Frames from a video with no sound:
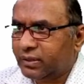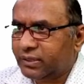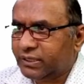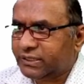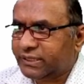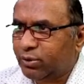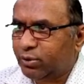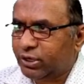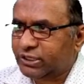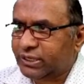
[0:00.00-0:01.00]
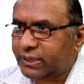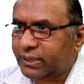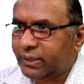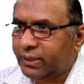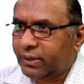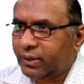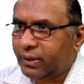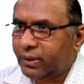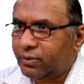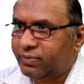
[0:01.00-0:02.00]
this is the notation
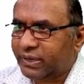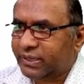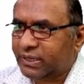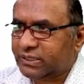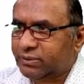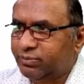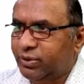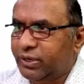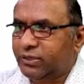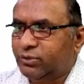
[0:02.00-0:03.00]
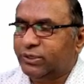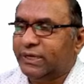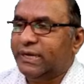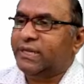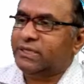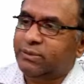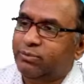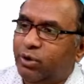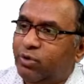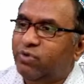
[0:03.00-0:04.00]
for the symbol to declare the
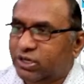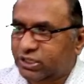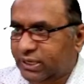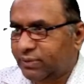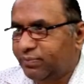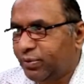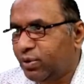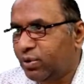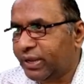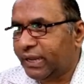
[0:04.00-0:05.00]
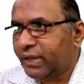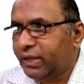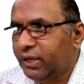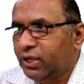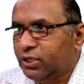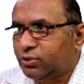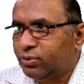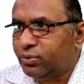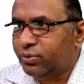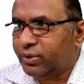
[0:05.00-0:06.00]
symbolic function. Okay,
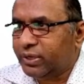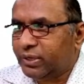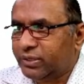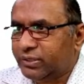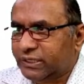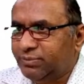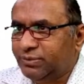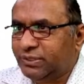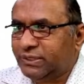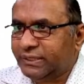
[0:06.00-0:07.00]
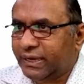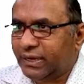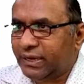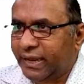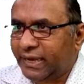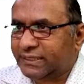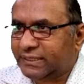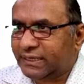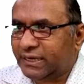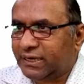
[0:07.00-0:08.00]
so since x
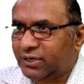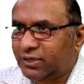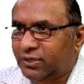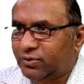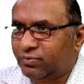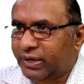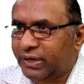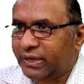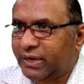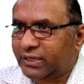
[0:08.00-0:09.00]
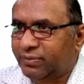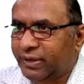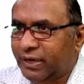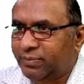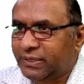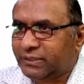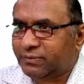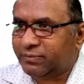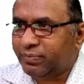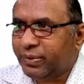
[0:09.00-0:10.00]
and y are the
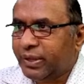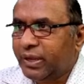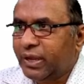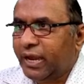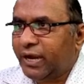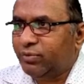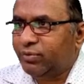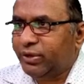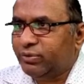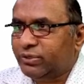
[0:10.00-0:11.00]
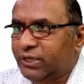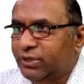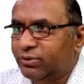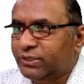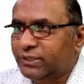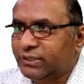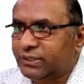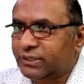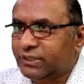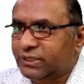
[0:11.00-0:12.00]
variables, and we usually use
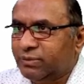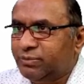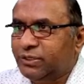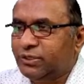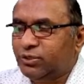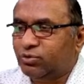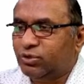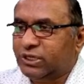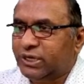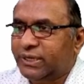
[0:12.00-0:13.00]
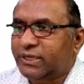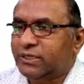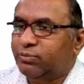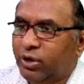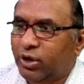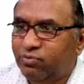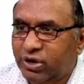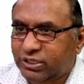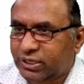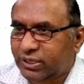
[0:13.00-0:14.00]
this sims to declare the symbolic
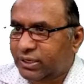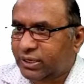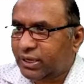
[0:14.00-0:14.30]
function.